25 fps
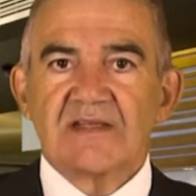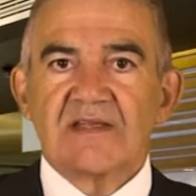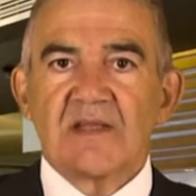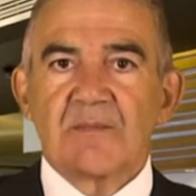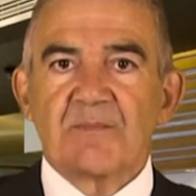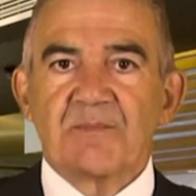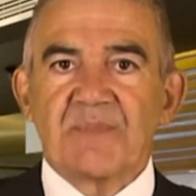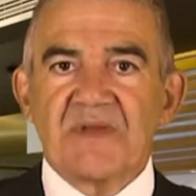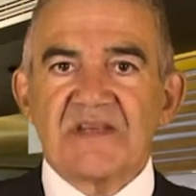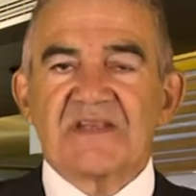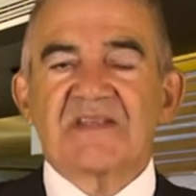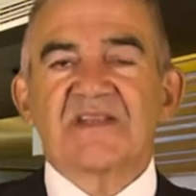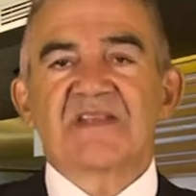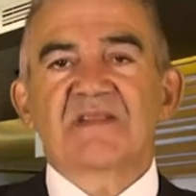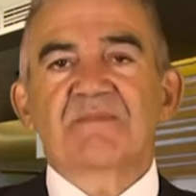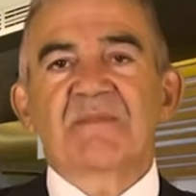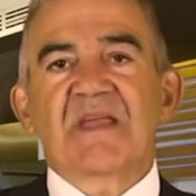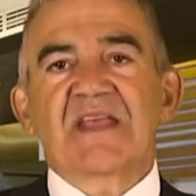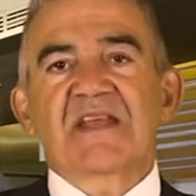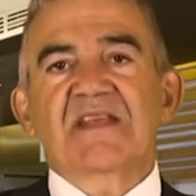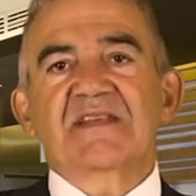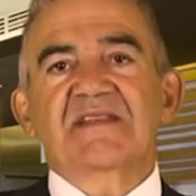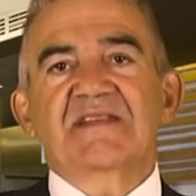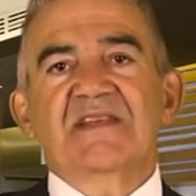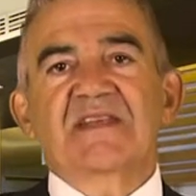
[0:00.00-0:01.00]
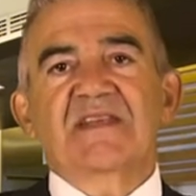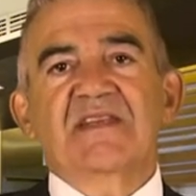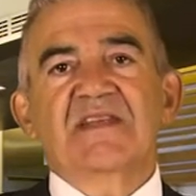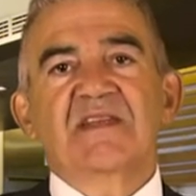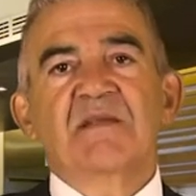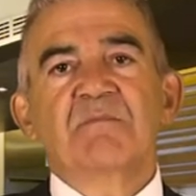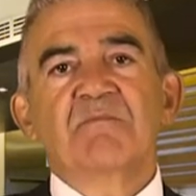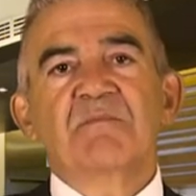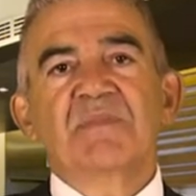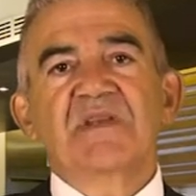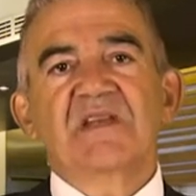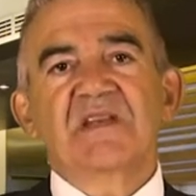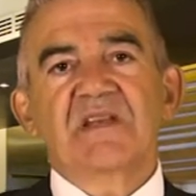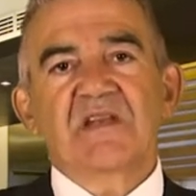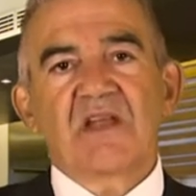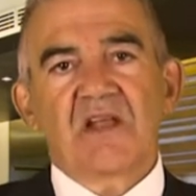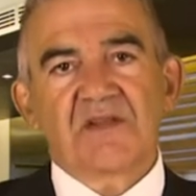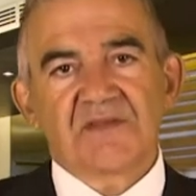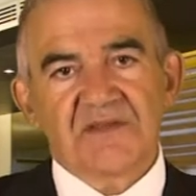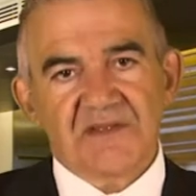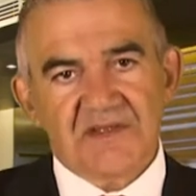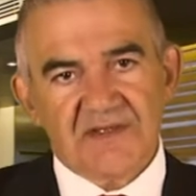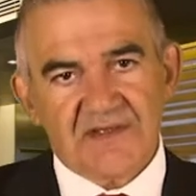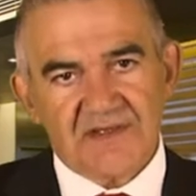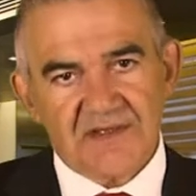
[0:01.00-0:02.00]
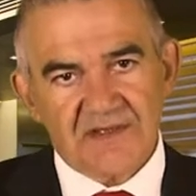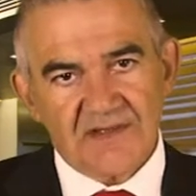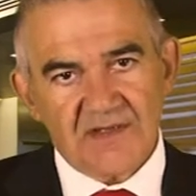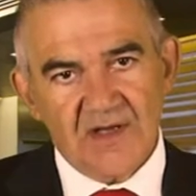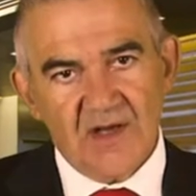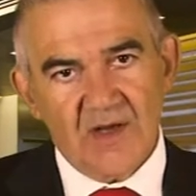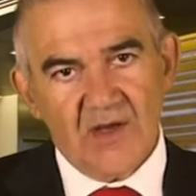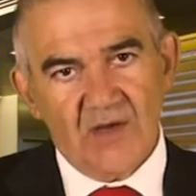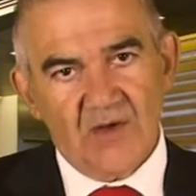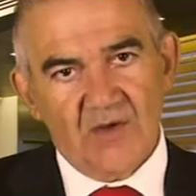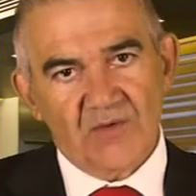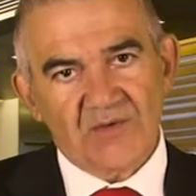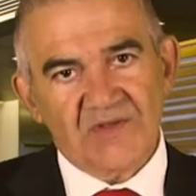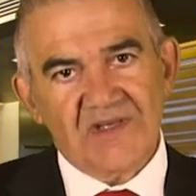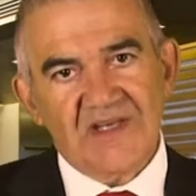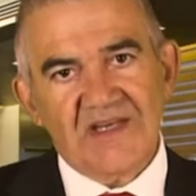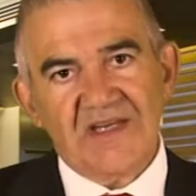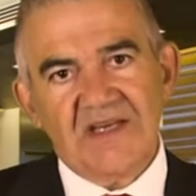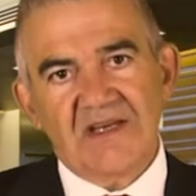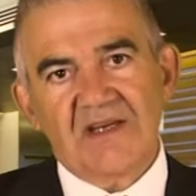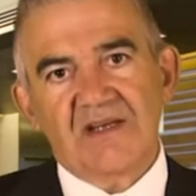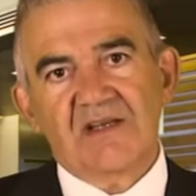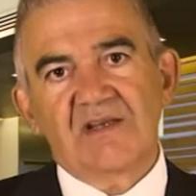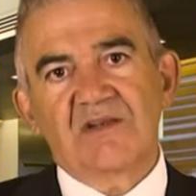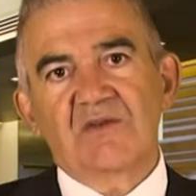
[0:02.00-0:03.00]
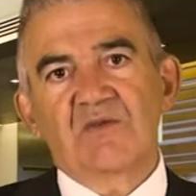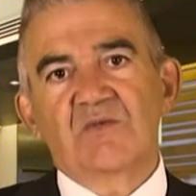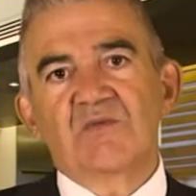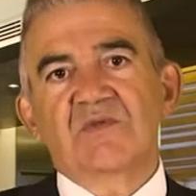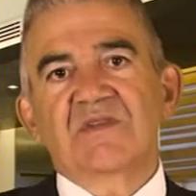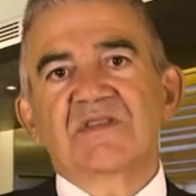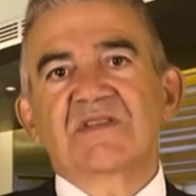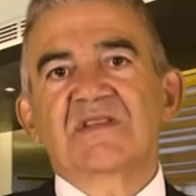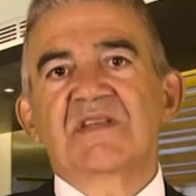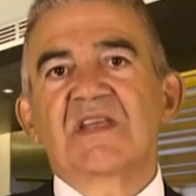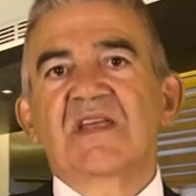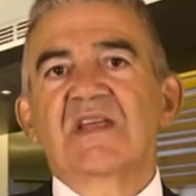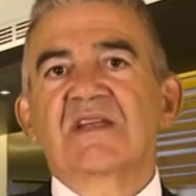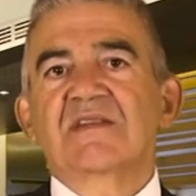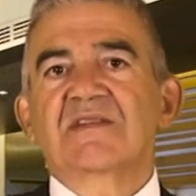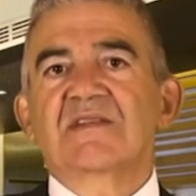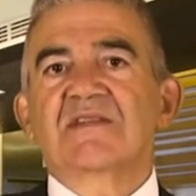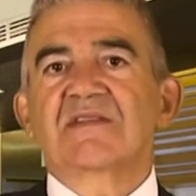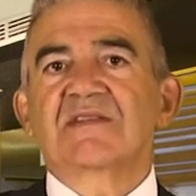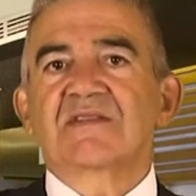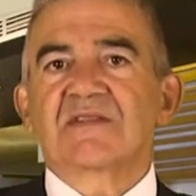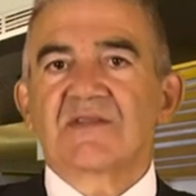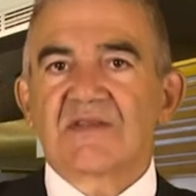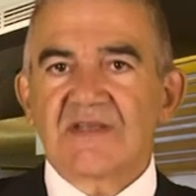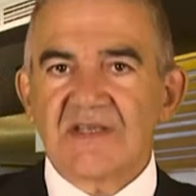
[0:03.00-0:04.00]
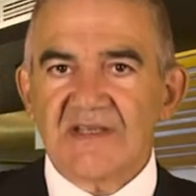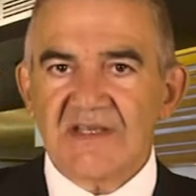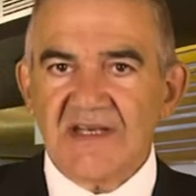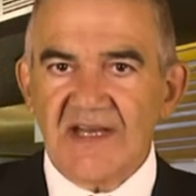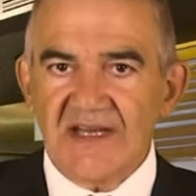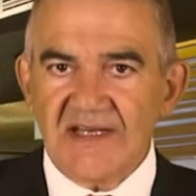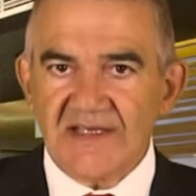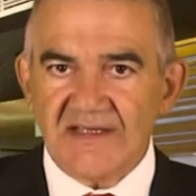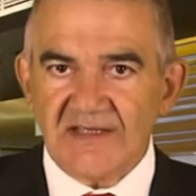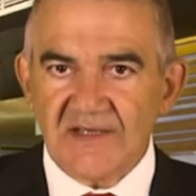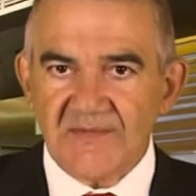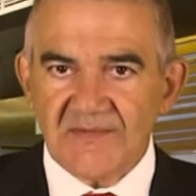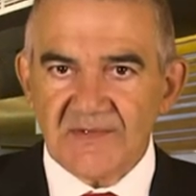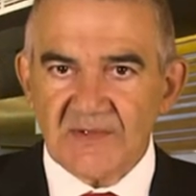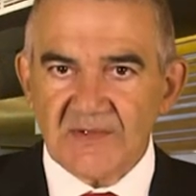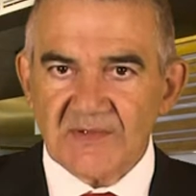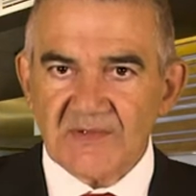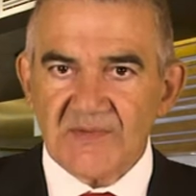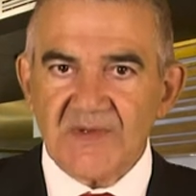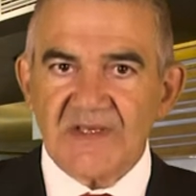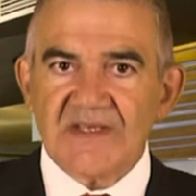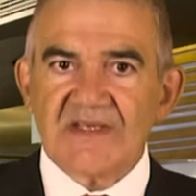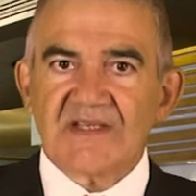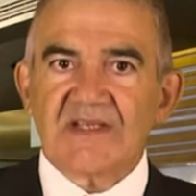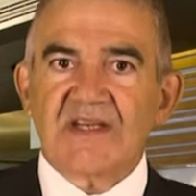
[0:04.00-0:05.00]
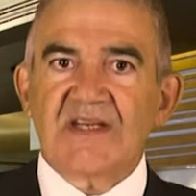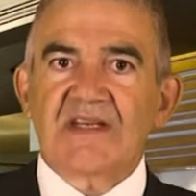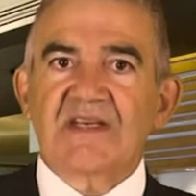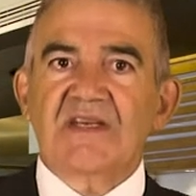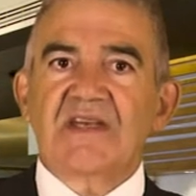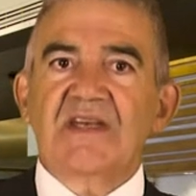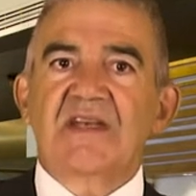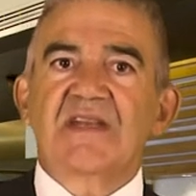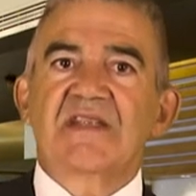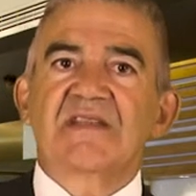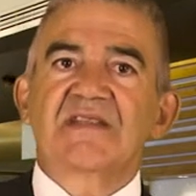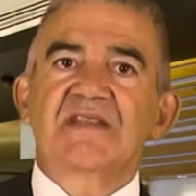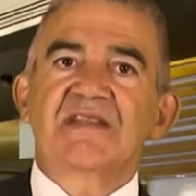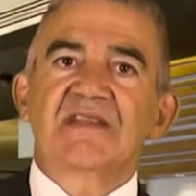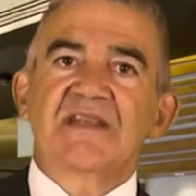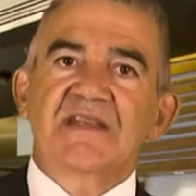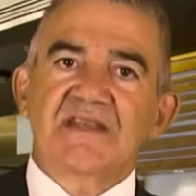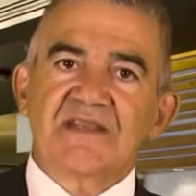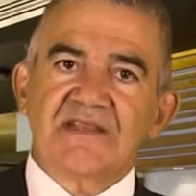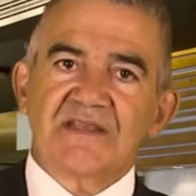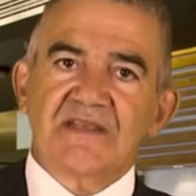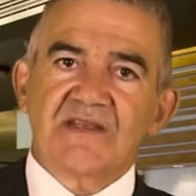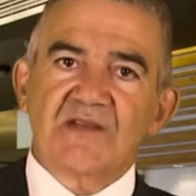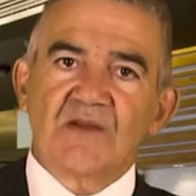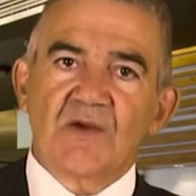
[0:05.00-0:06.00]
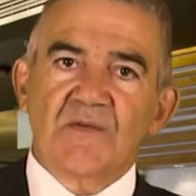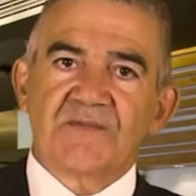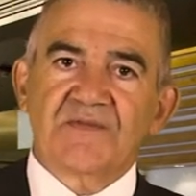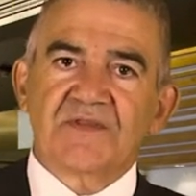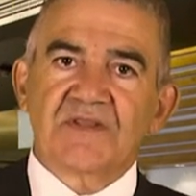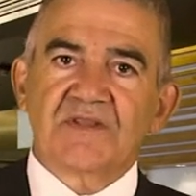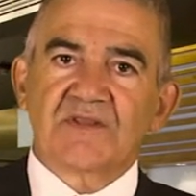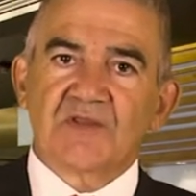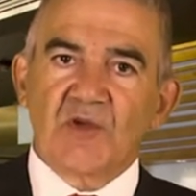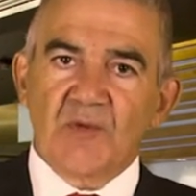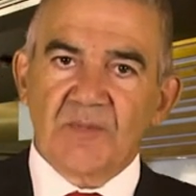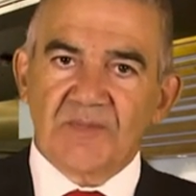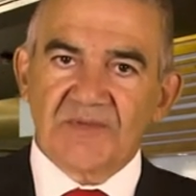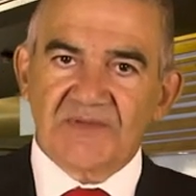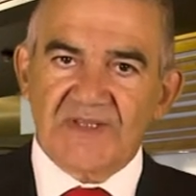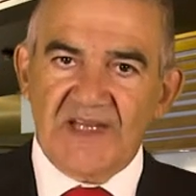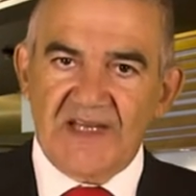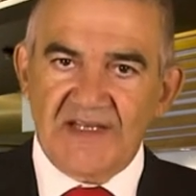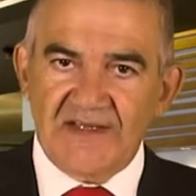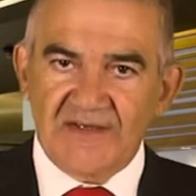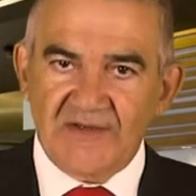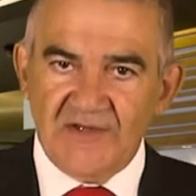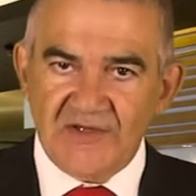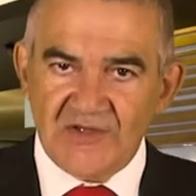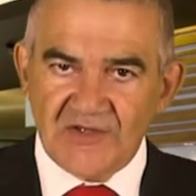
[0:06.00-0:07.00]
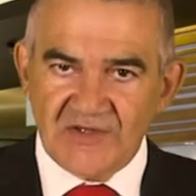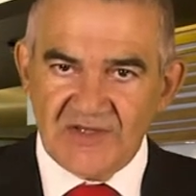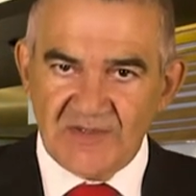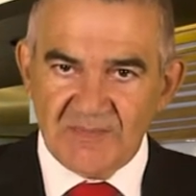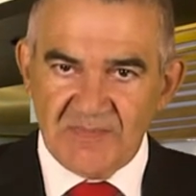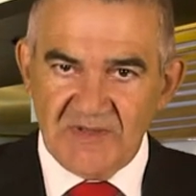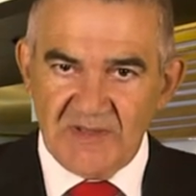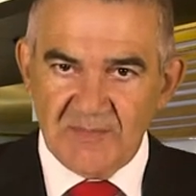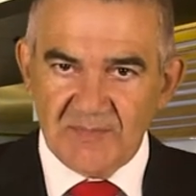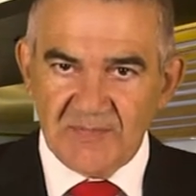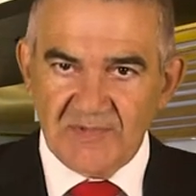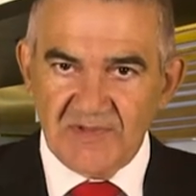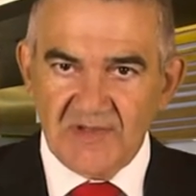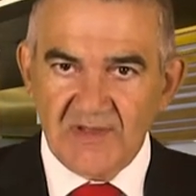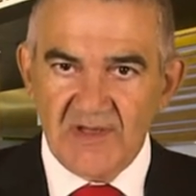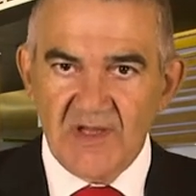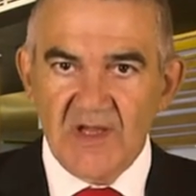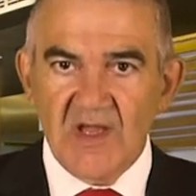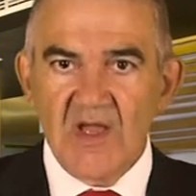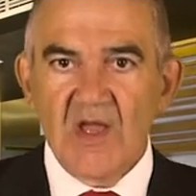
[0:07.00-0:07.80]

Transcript: The business magazine Bilanz only includes the three natives of Switzerland in his listing of the top 10 richest people.